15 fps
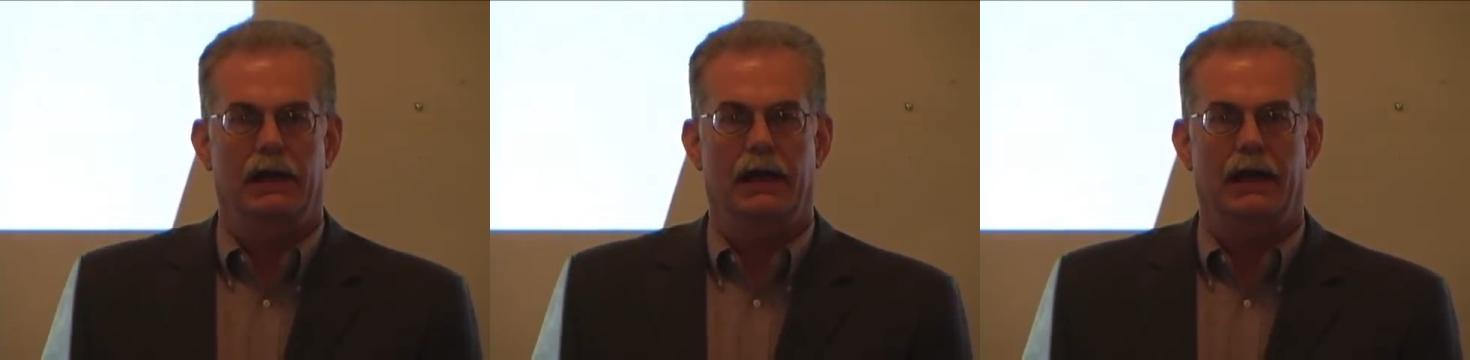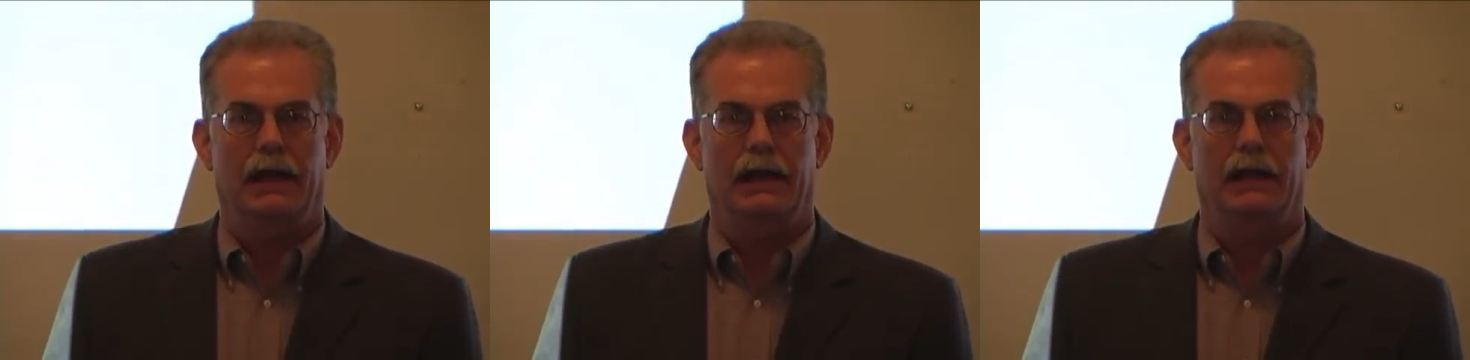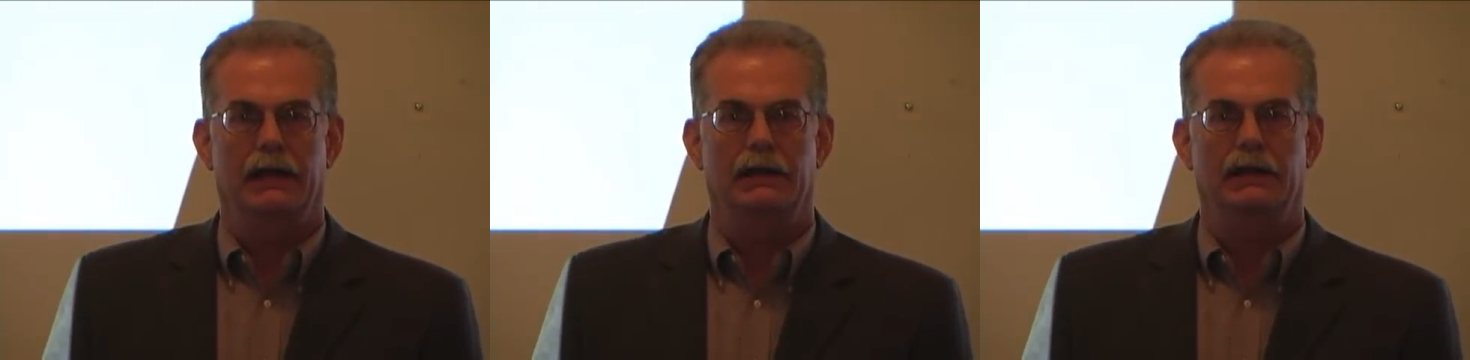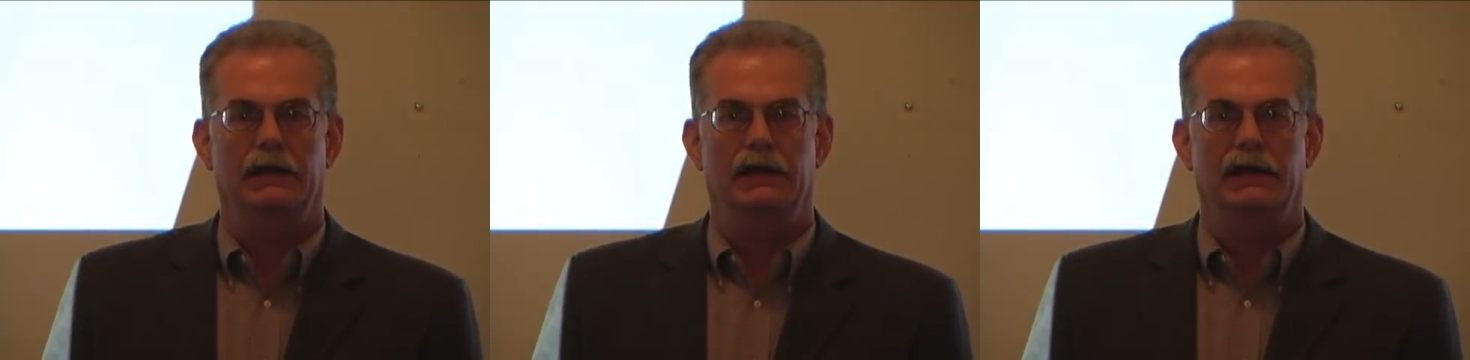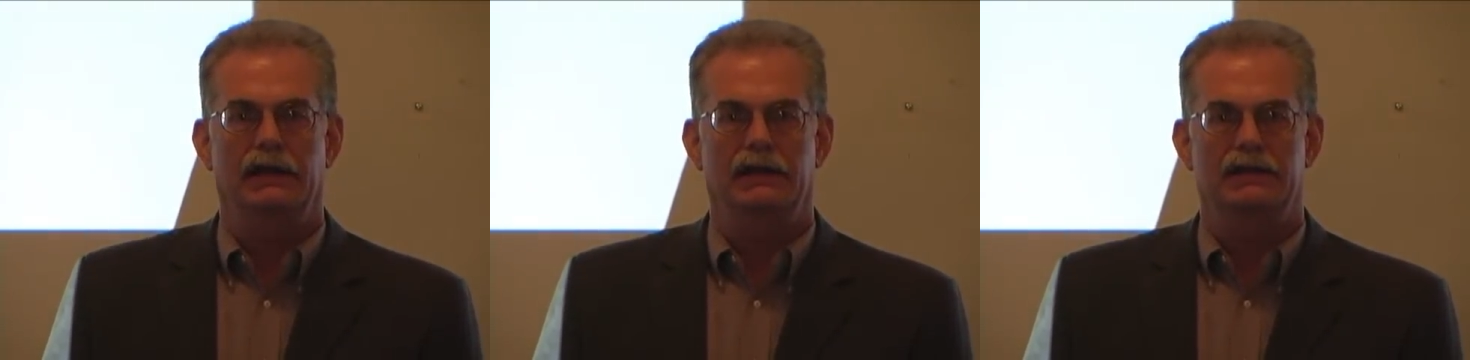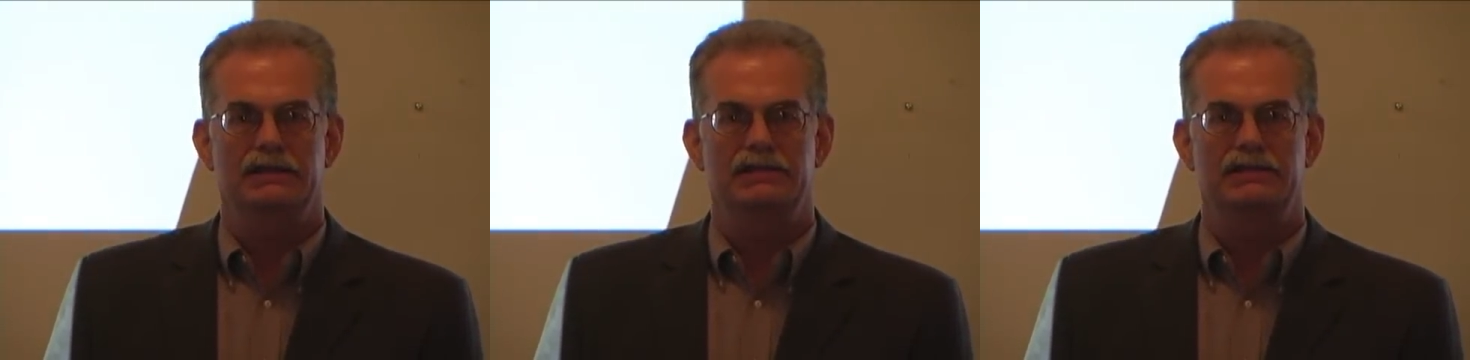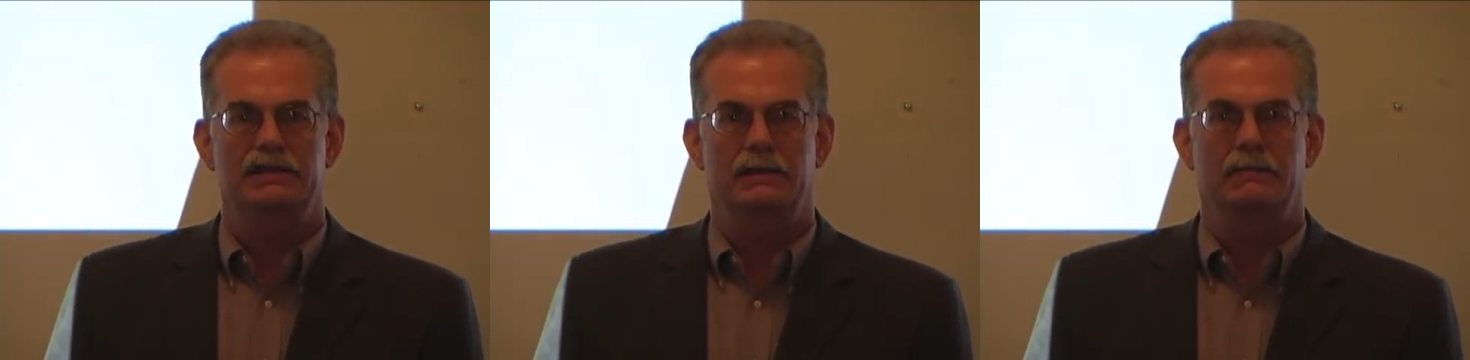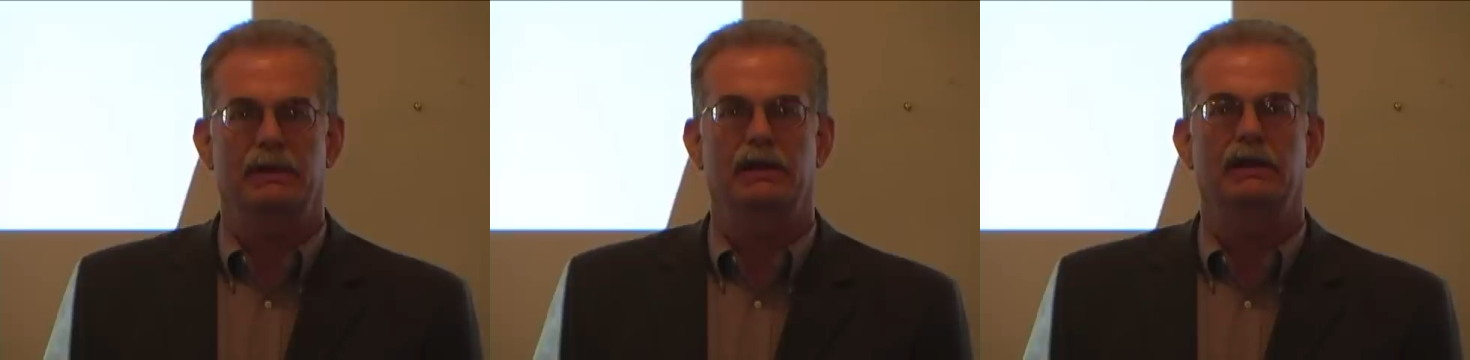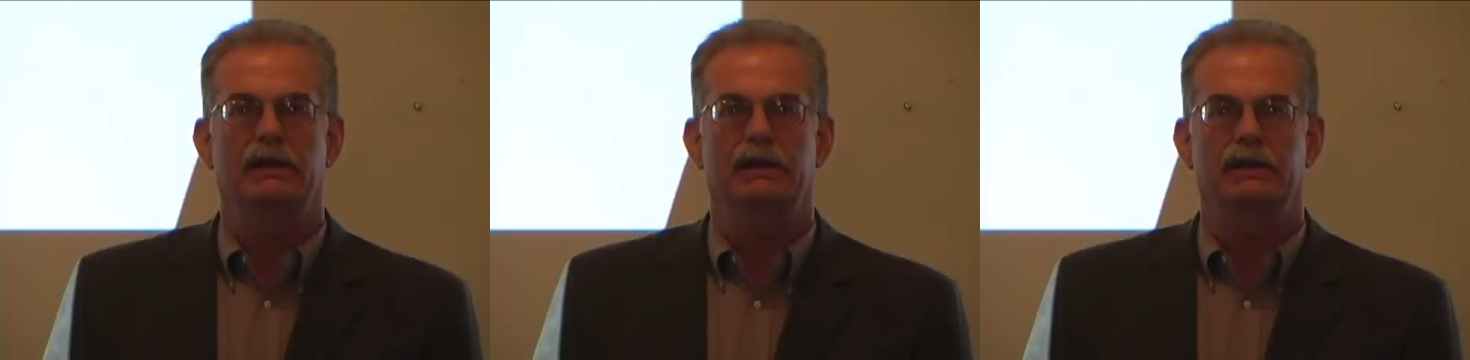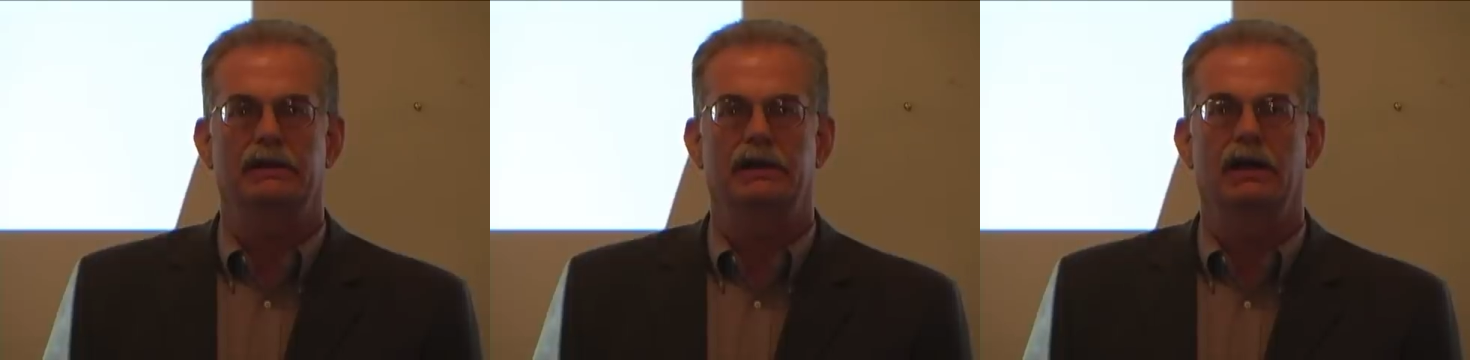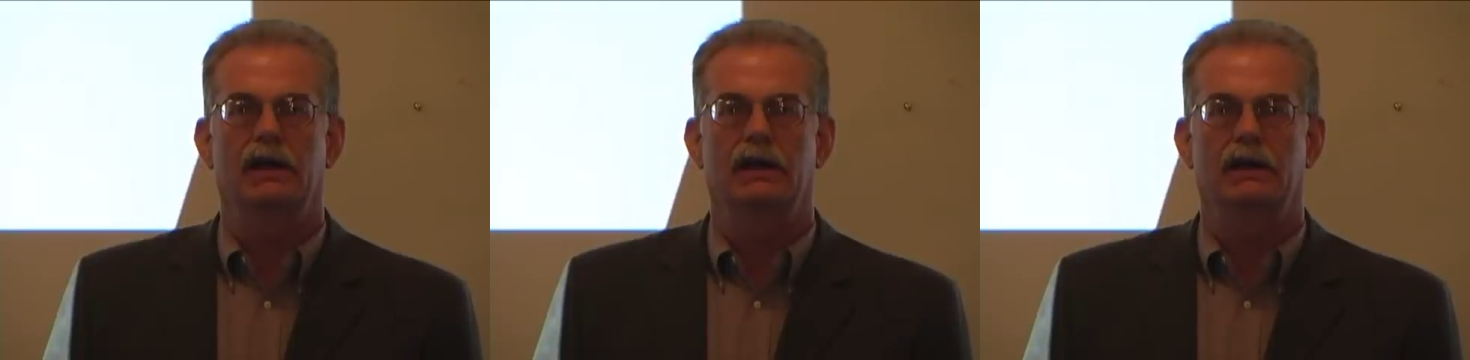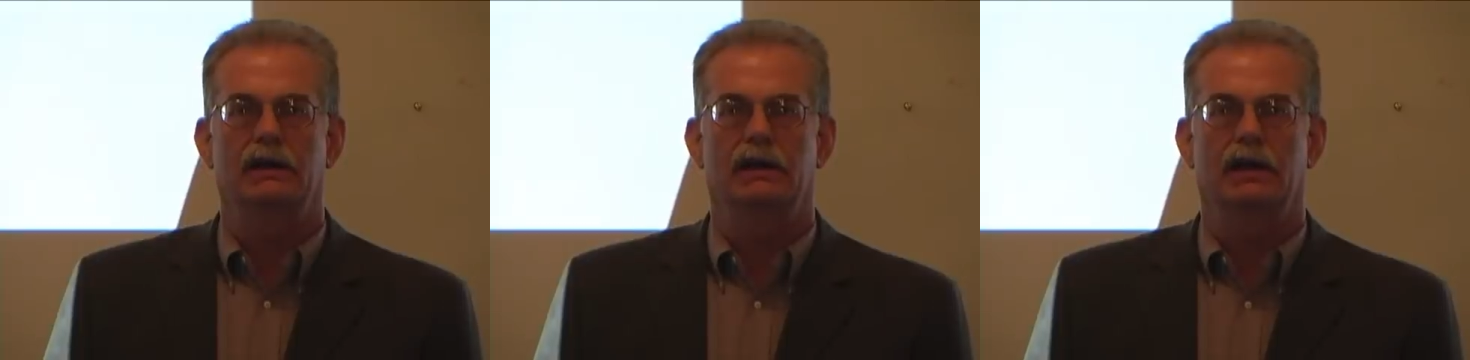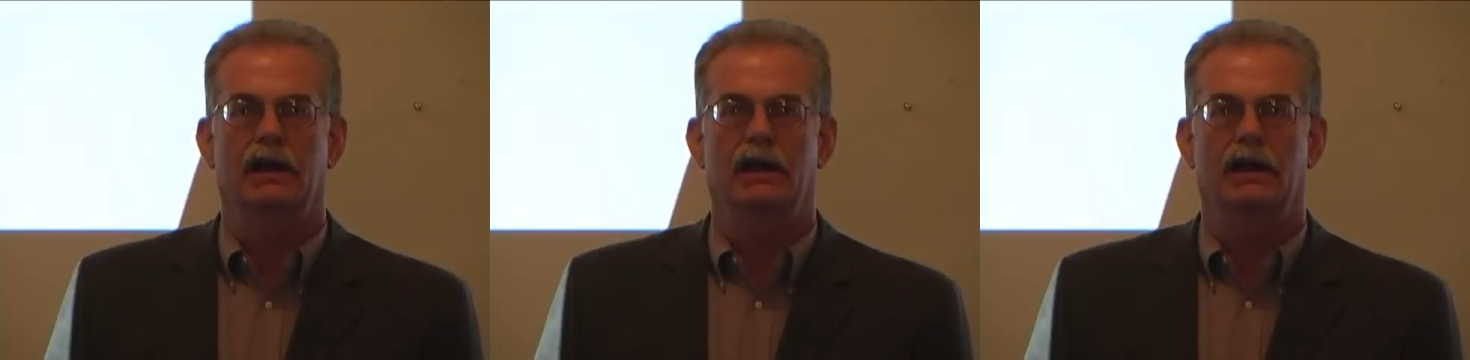and it is typically done